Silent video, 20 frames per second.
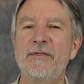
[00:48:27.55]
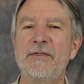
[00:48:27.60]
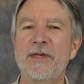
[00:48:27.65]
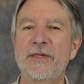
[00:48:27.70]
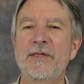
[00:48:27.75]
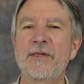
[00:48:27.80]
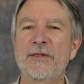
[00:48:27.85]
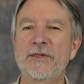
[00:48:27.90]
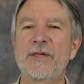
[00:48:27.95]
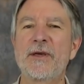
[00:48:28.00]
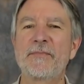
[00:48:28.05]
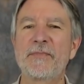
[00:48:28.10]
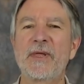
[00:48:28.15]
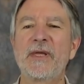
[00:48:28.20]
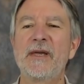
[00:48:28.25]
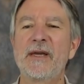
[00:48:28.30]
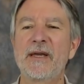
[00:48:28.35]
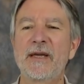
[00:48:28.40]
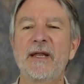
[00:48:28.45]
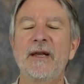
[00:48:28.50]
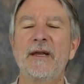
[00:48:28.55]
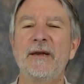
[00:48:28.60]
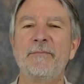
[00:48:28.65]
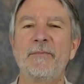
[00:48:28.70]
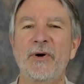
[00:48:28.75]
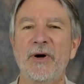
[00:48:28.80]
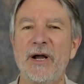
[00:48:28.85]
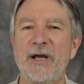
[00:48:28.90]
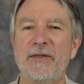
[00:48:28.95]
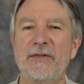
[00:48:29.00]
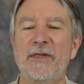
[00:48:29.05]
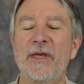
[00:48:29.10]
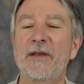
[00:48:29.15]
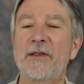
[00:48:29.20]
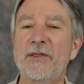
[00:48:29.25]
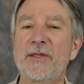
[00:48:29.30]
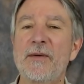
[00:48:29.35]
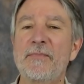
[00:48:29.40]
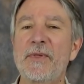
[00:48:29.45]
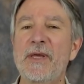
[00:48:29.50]
this is something it can embrace?
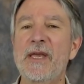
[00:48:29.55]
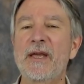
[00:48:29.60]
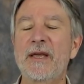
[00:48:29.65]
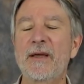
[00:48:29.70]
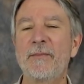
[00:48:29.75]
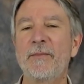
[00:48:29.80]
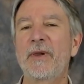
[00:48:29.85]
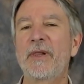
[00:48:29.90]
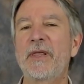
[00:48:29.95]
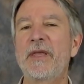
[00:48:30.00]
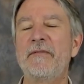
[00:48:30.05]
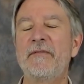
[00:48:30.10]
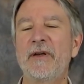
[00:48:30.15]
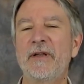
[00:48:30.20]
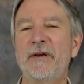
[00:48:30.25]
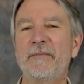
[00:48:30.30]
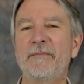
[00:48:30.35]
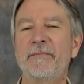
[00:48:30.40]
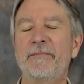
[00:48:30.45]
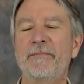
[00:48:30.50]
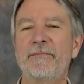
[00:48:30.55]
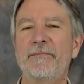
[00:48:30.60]
It's something it can believe in.